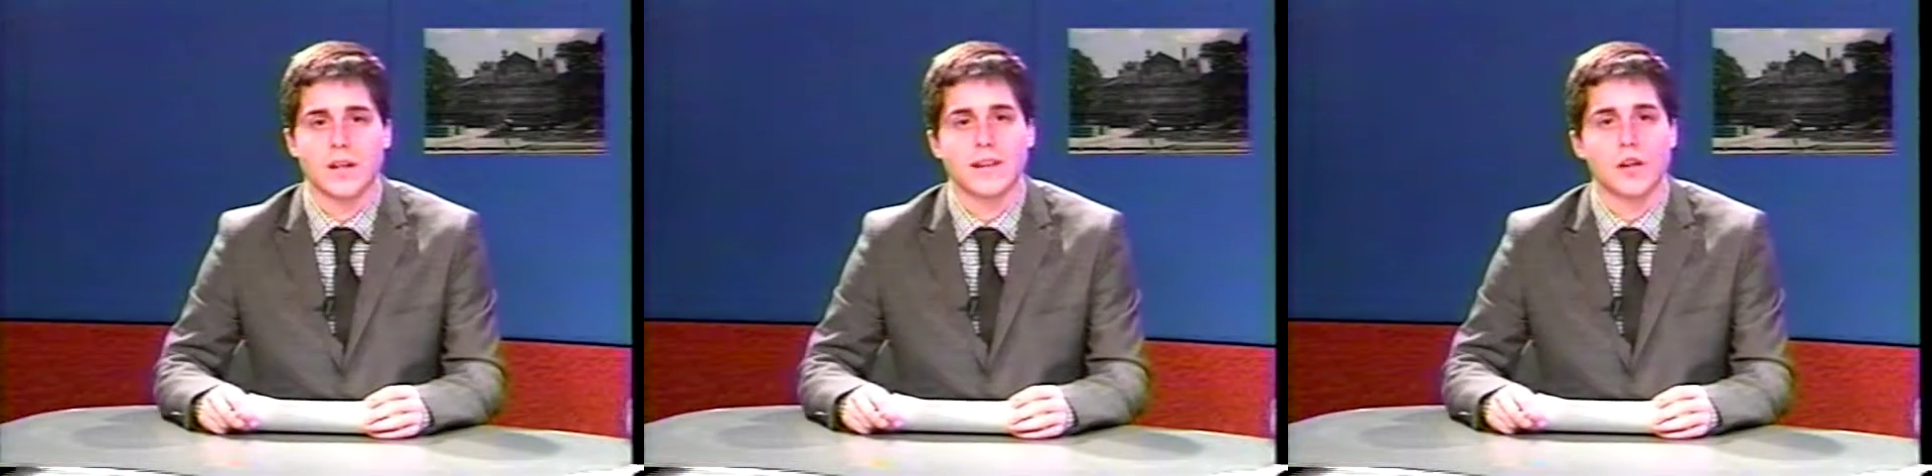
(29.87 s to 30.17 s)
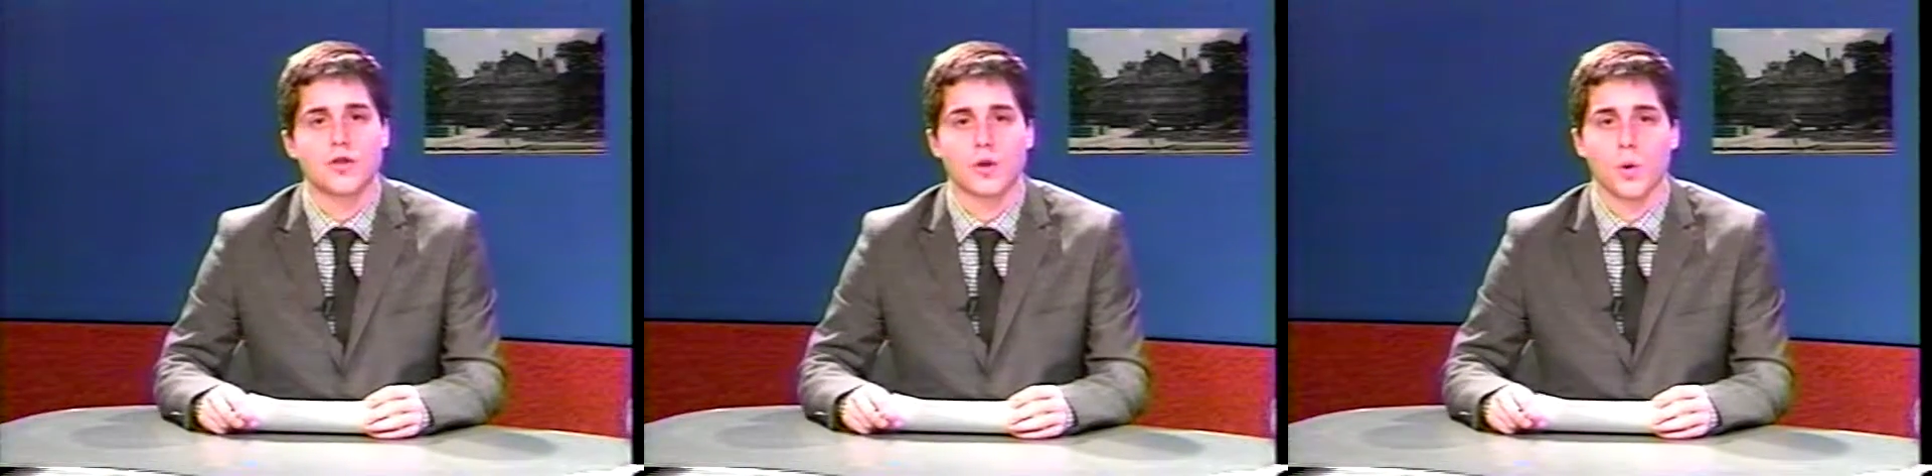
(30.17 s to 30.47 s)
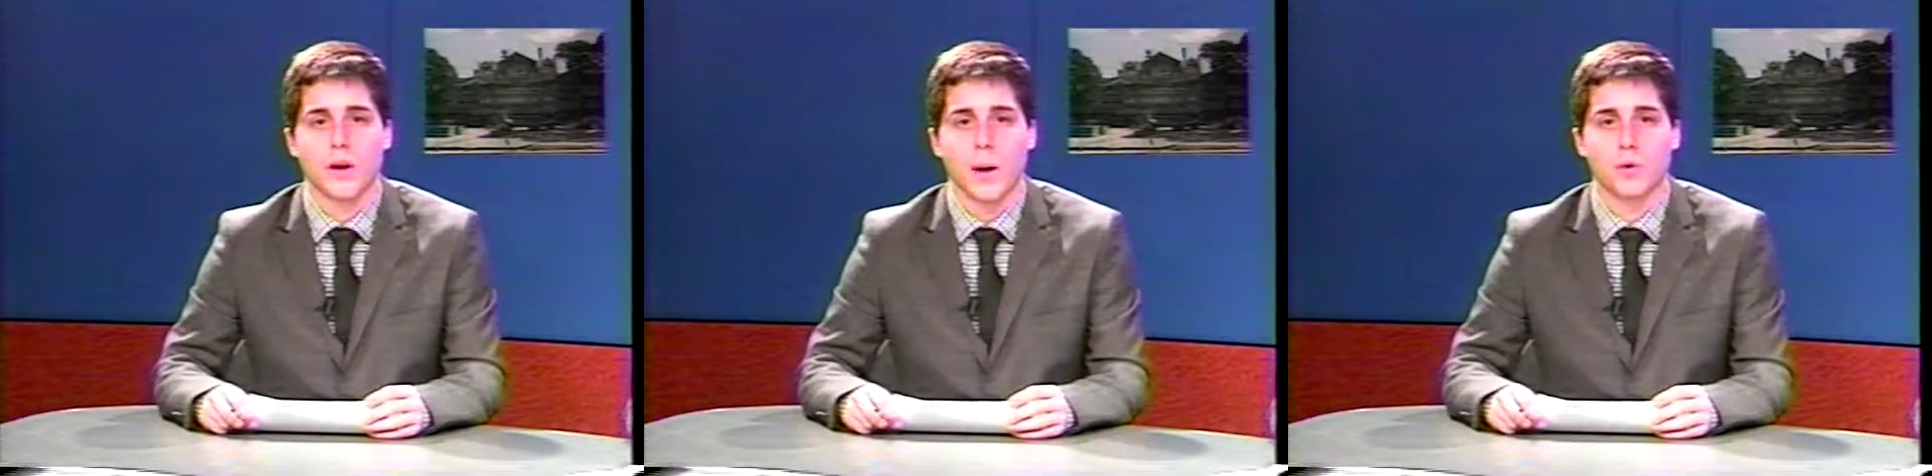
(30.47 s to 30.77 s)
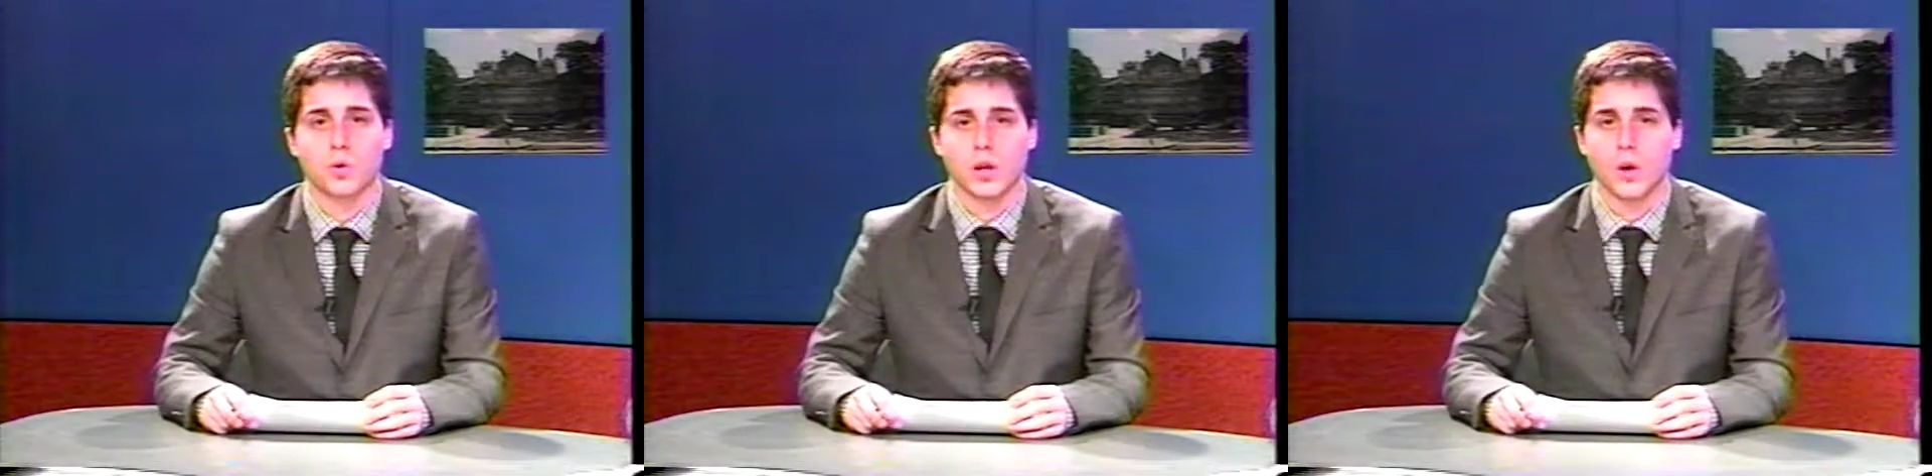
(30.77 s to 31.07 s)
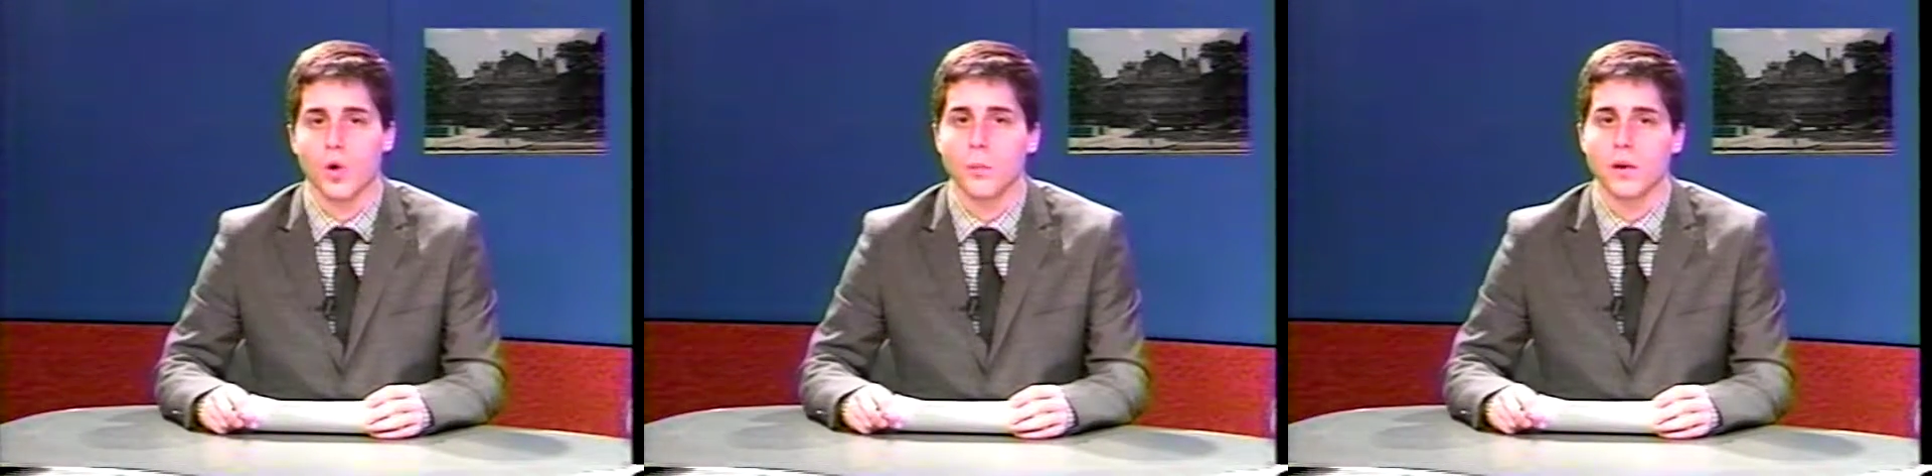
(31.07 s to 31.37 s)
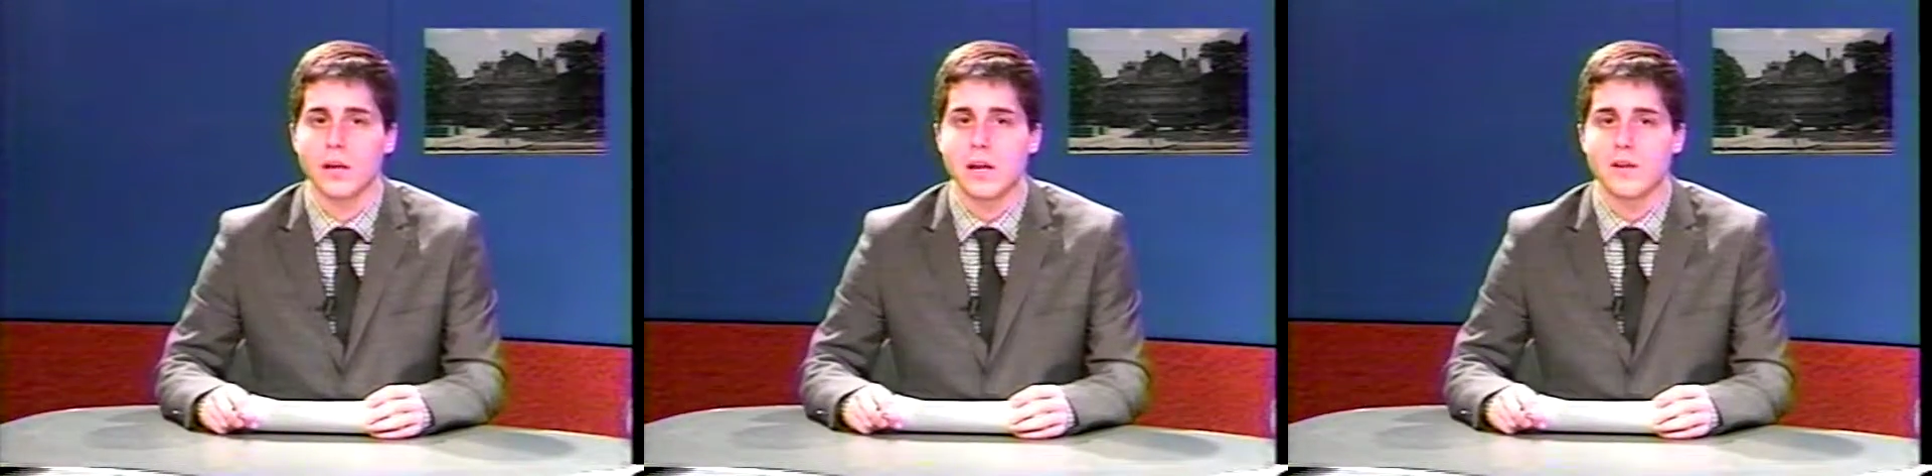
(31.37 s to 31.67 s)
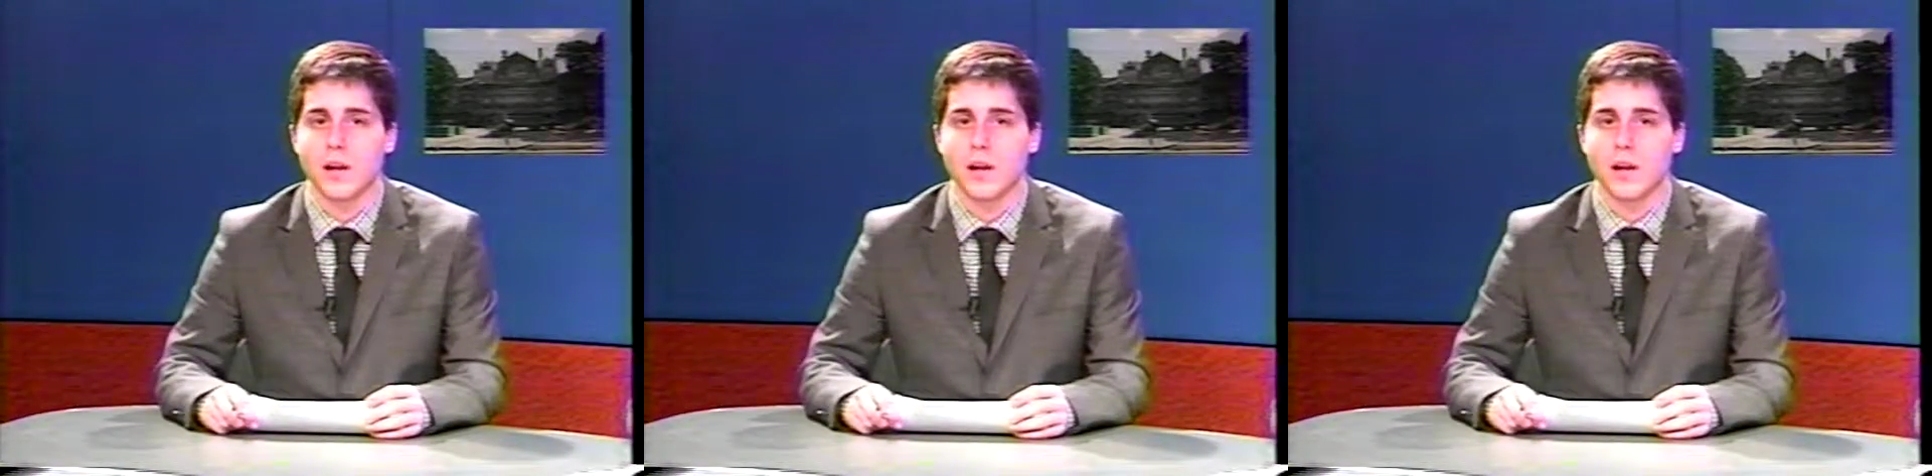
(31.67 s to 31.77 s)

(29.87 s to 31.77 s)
intense showdown between local police